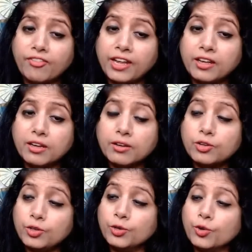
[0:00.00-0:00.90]
covering,
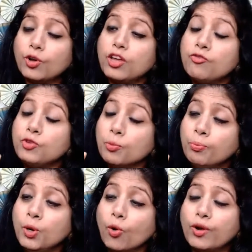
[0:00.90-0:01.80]
you know, if
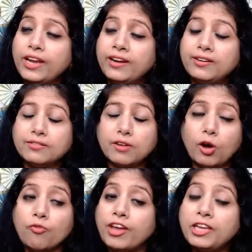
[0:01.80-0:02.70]
you blow it,
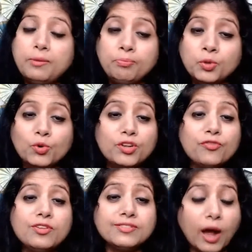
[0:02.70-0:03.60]
a very
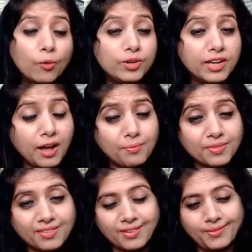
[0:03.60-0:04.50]
beautiful sound
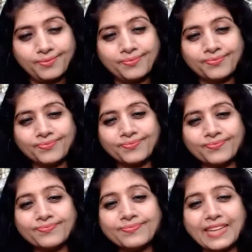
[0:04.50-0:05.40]
comes.
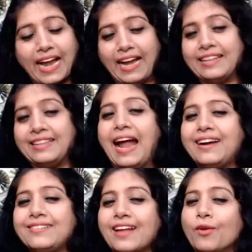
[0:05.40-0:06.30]
And
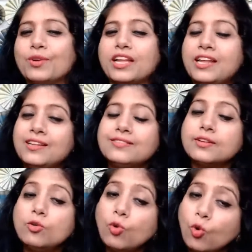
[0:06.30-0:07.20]
that sound
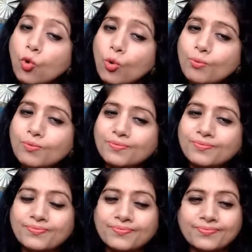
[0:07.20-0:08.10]
is Om.
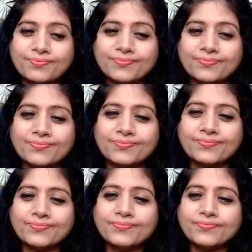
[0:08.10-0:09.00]

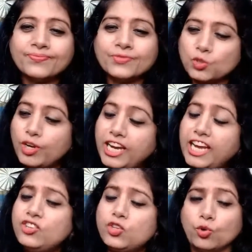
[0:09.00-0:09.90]
So
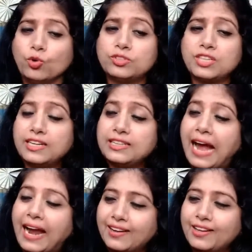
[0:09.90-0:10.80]
it shows
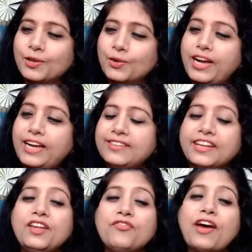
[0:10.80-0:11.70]
that, you know, it
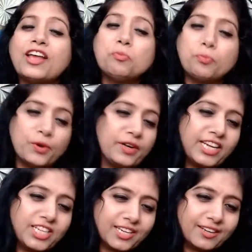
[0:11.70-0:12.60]
signifies
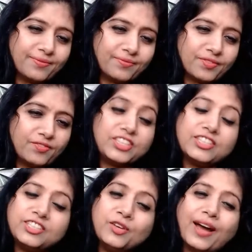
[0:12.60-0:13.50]
protection,
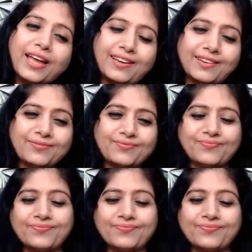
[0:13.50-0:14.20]
which is divine.